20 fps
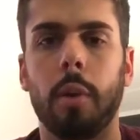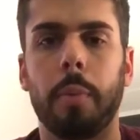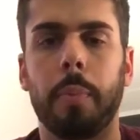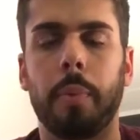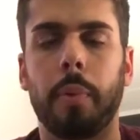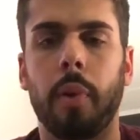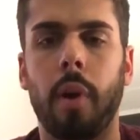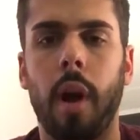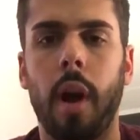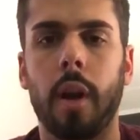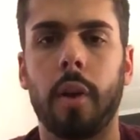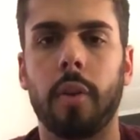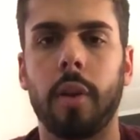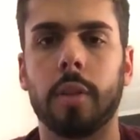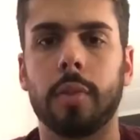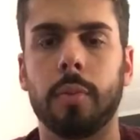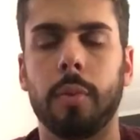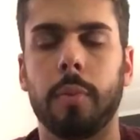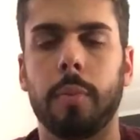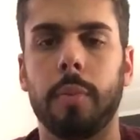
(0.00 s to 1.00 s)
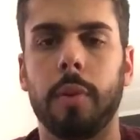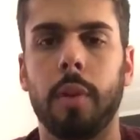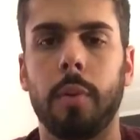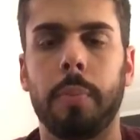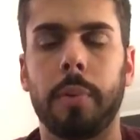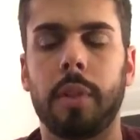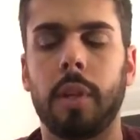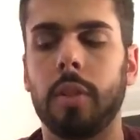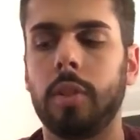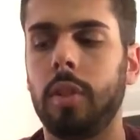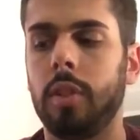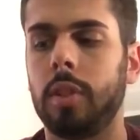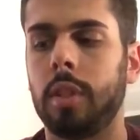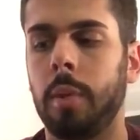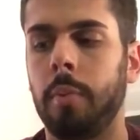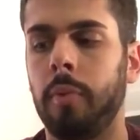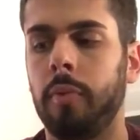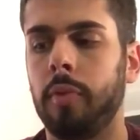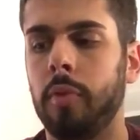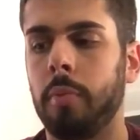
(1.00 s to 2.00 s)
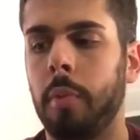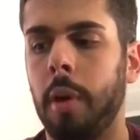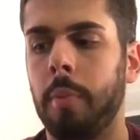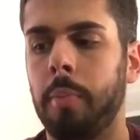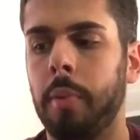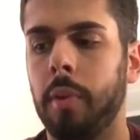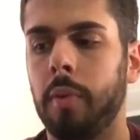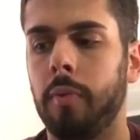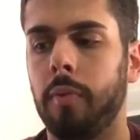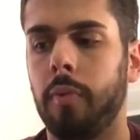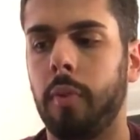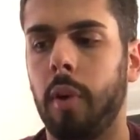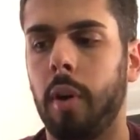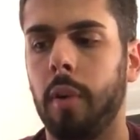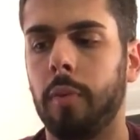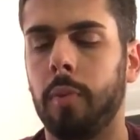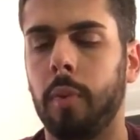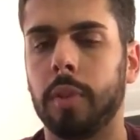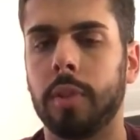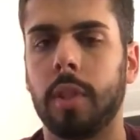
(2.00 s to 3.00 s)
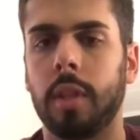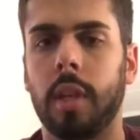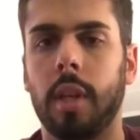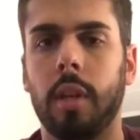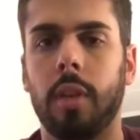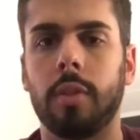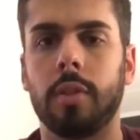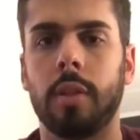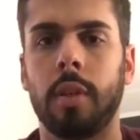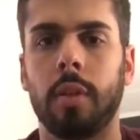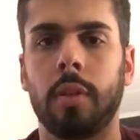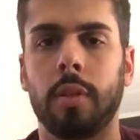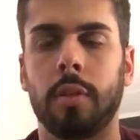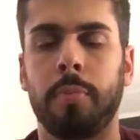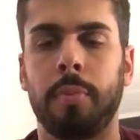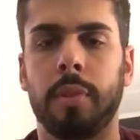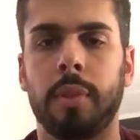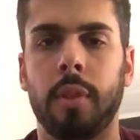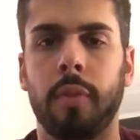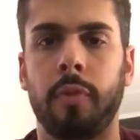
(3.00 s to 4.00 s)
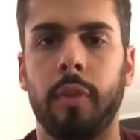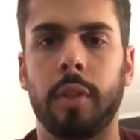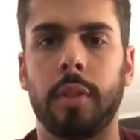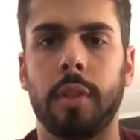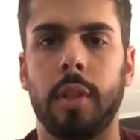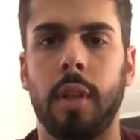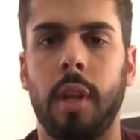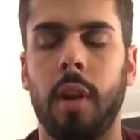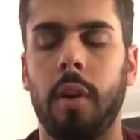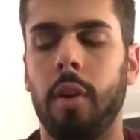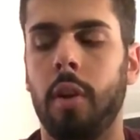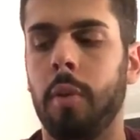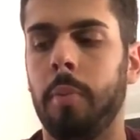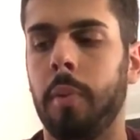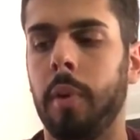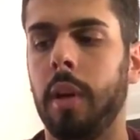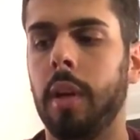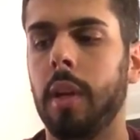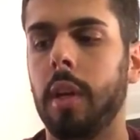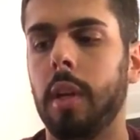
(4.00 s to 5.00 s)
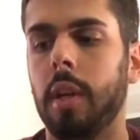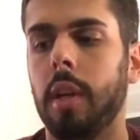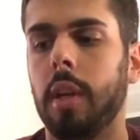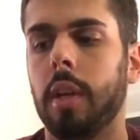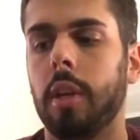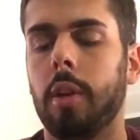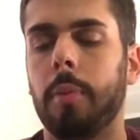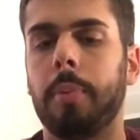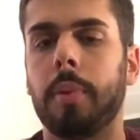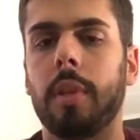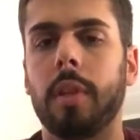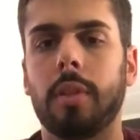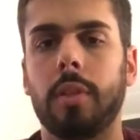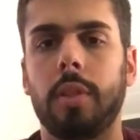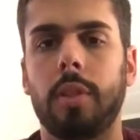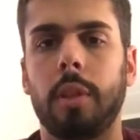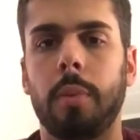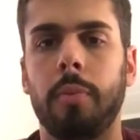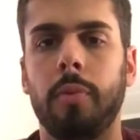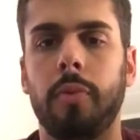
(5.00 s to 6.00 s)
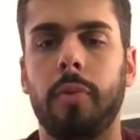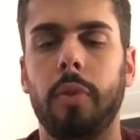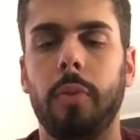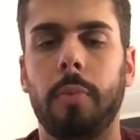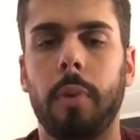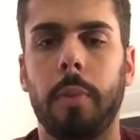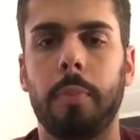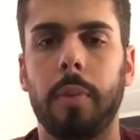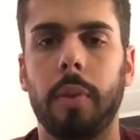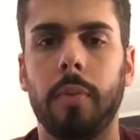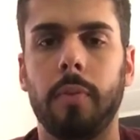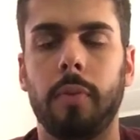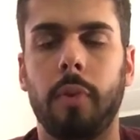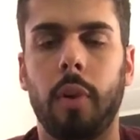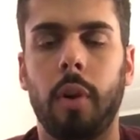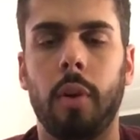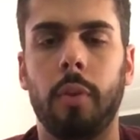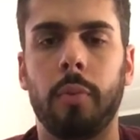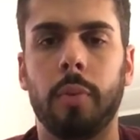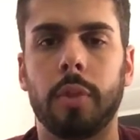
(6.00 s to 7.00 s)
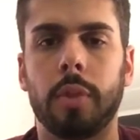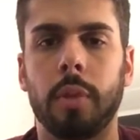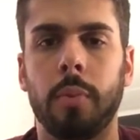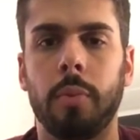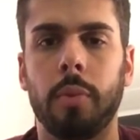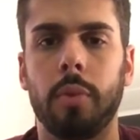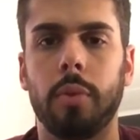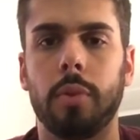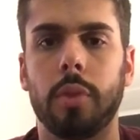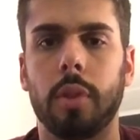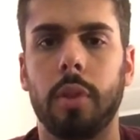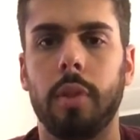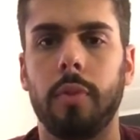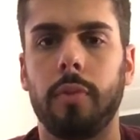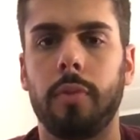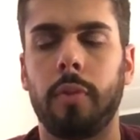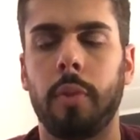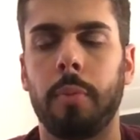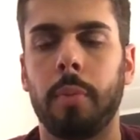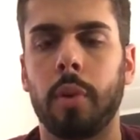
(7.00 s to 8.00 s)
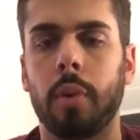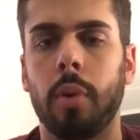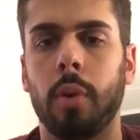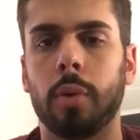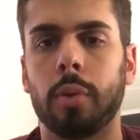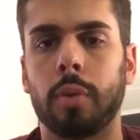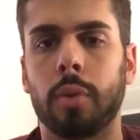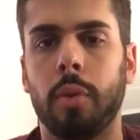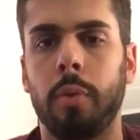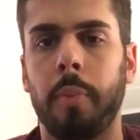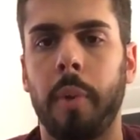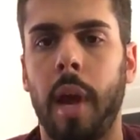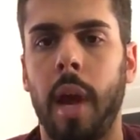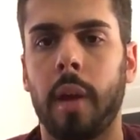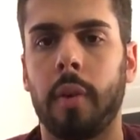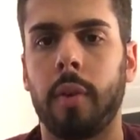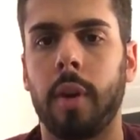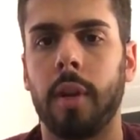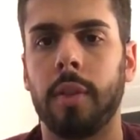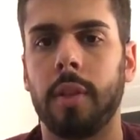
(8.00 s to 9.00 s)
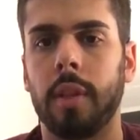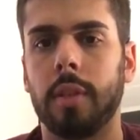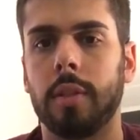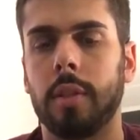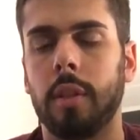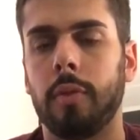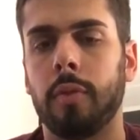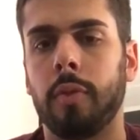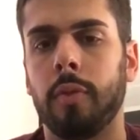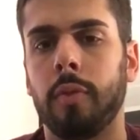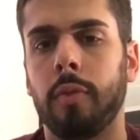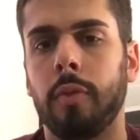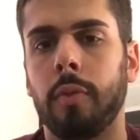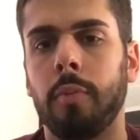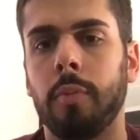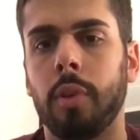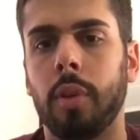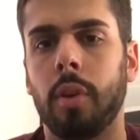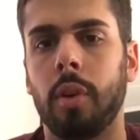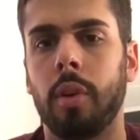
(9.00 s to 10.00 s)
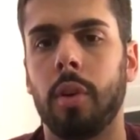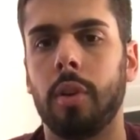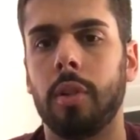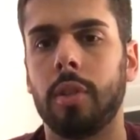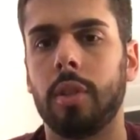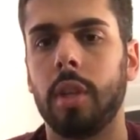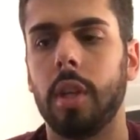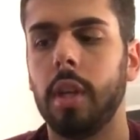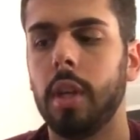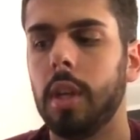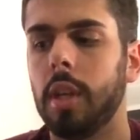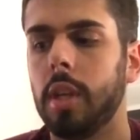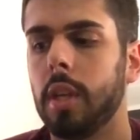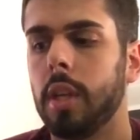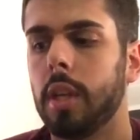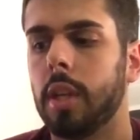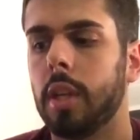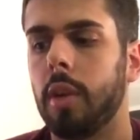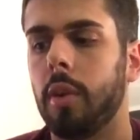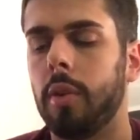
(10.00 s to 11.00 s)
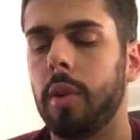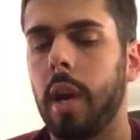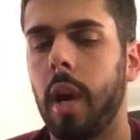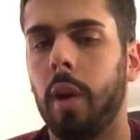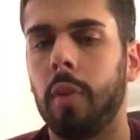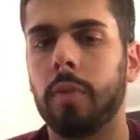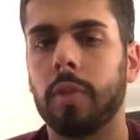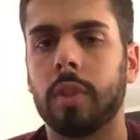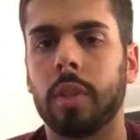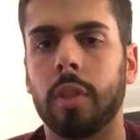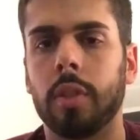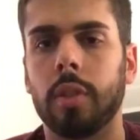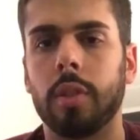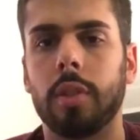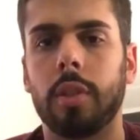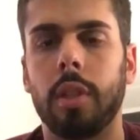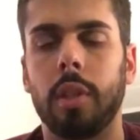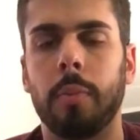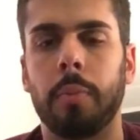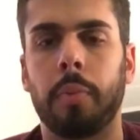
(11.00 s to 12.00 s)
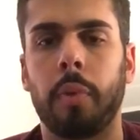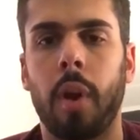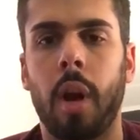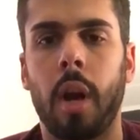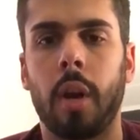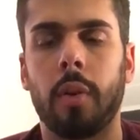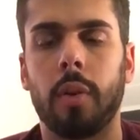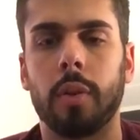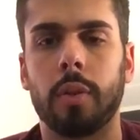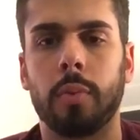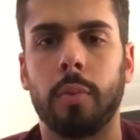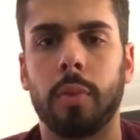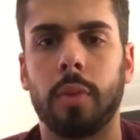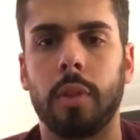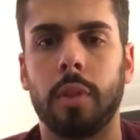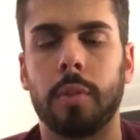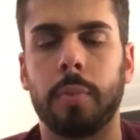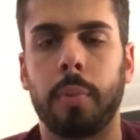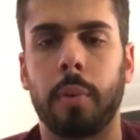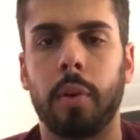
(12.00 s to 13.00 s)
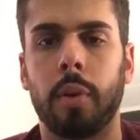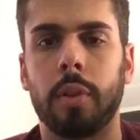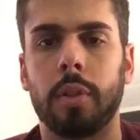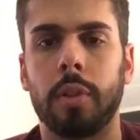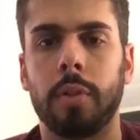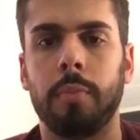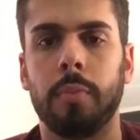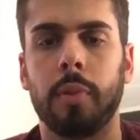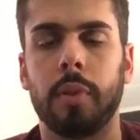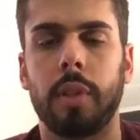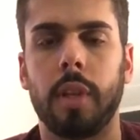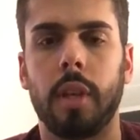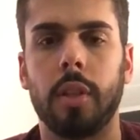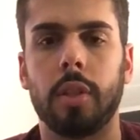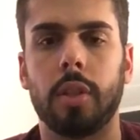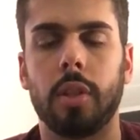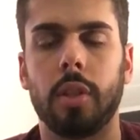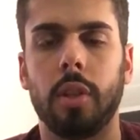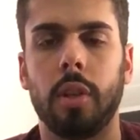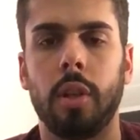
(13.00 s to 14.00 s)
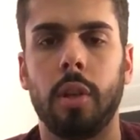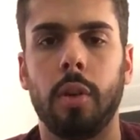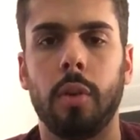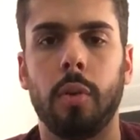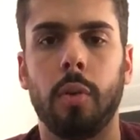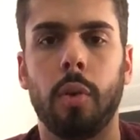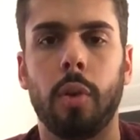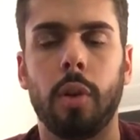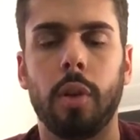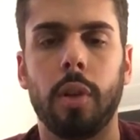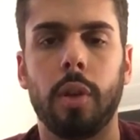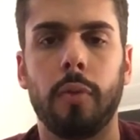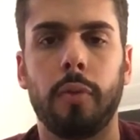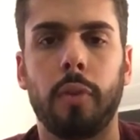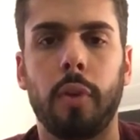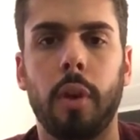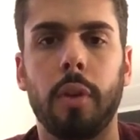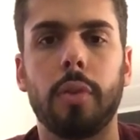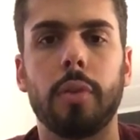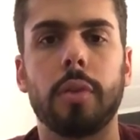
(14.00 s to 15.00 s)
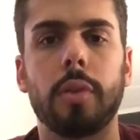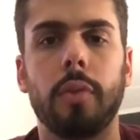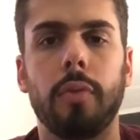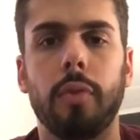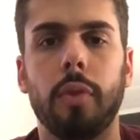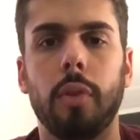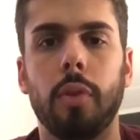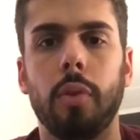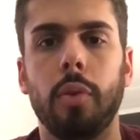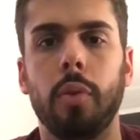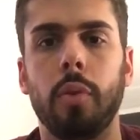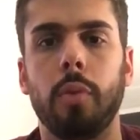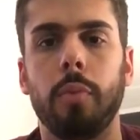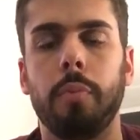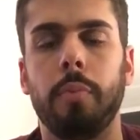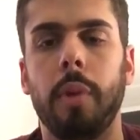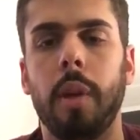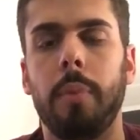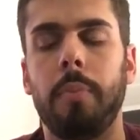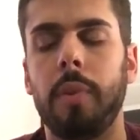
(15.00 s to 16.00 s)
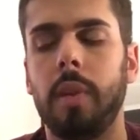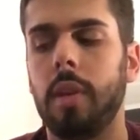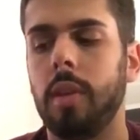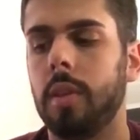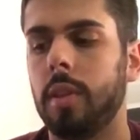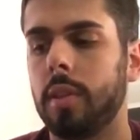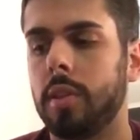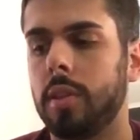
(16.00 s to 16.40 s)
progress with, potentially some of you might be involved. Once again, here's another specific scenario, but, potentially some of you might be involved with someone who's from a cultural background that's different from yours. Now all of a sudden you're seeing progress with this person potentially. Or, for others of you, maybe the